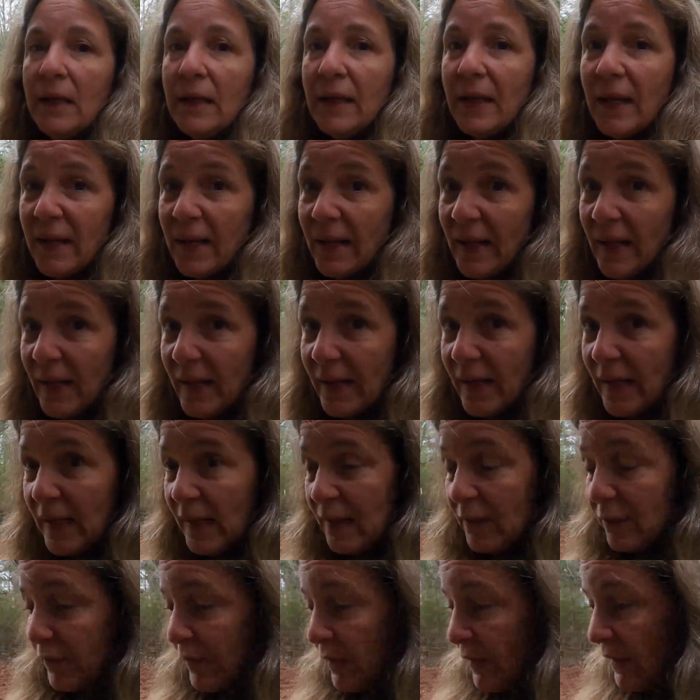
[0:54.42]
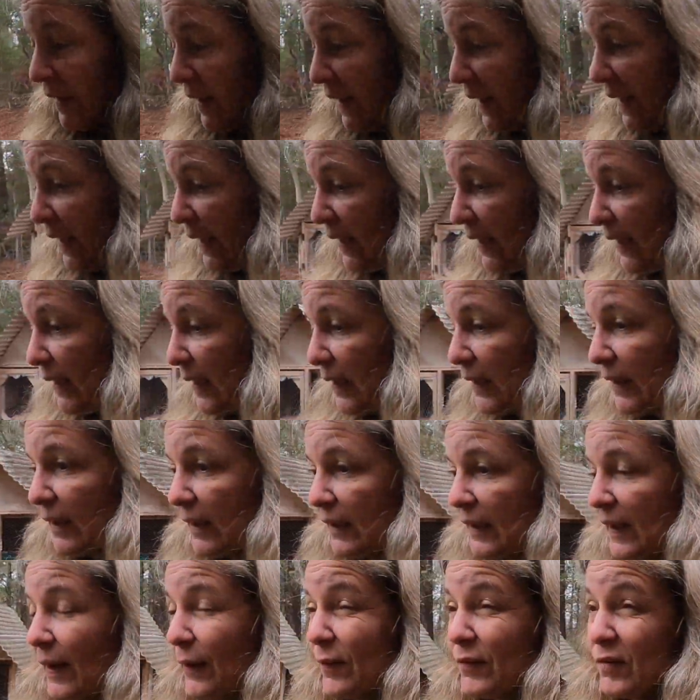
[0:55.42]
He had a headache for a day.
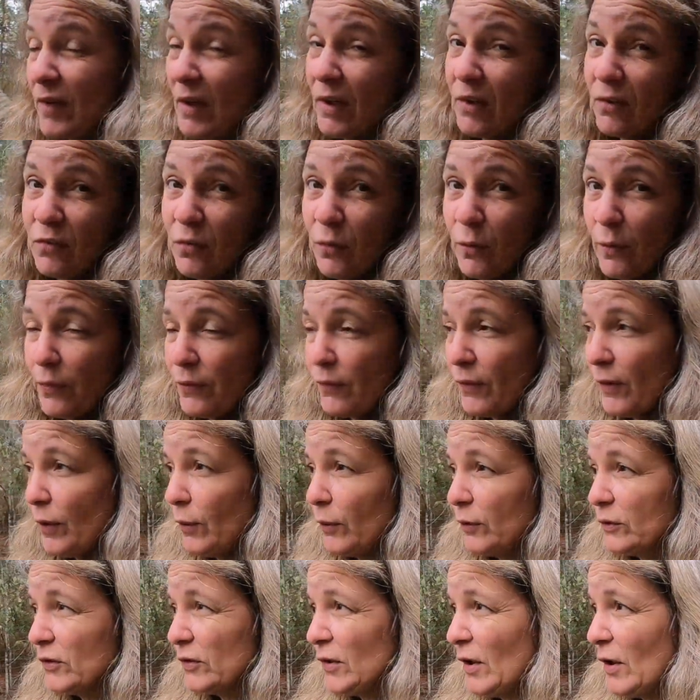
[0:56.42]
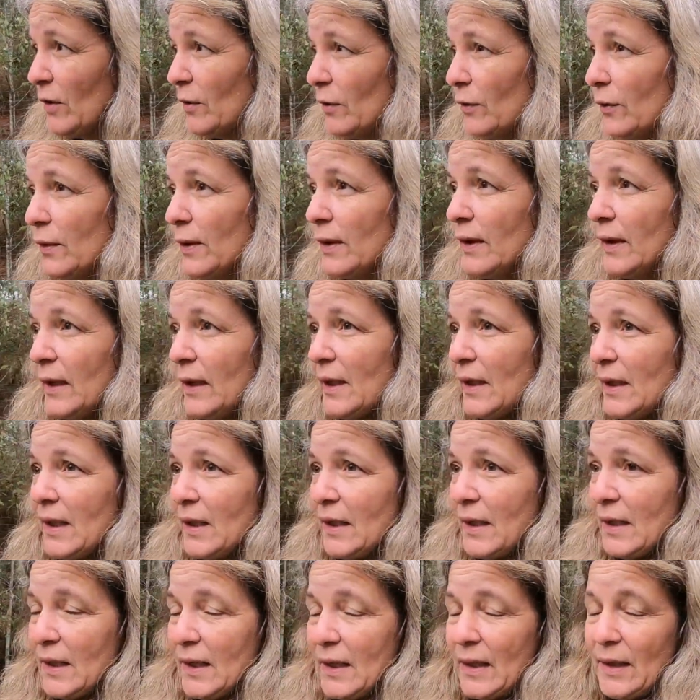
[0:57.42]
Now he's got a sore throat, so
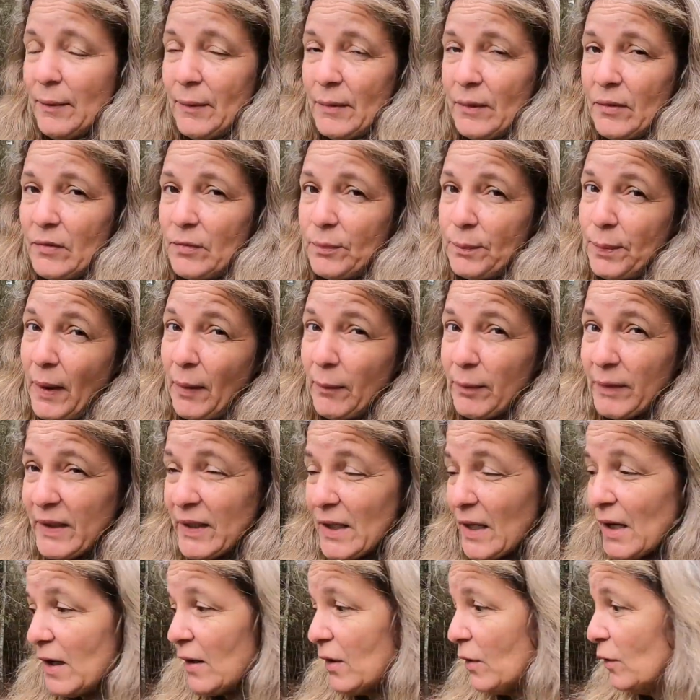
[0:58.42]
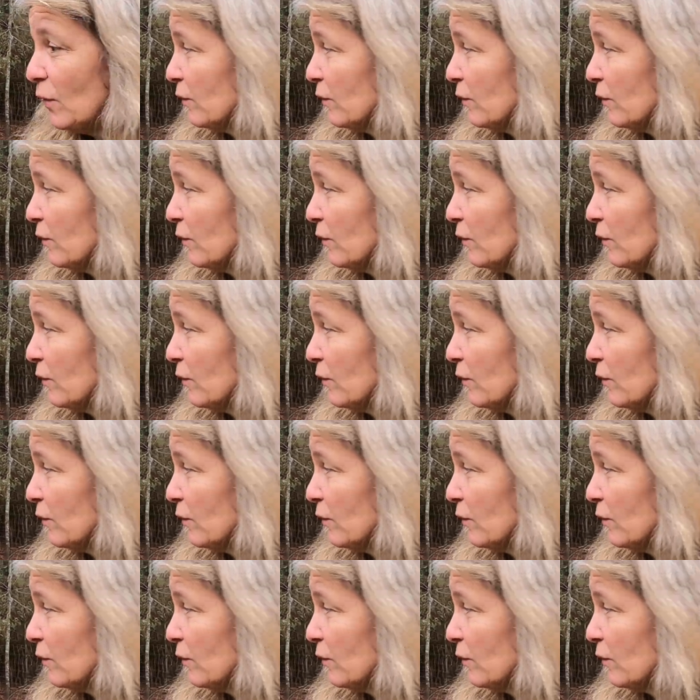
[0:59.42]
he's probably not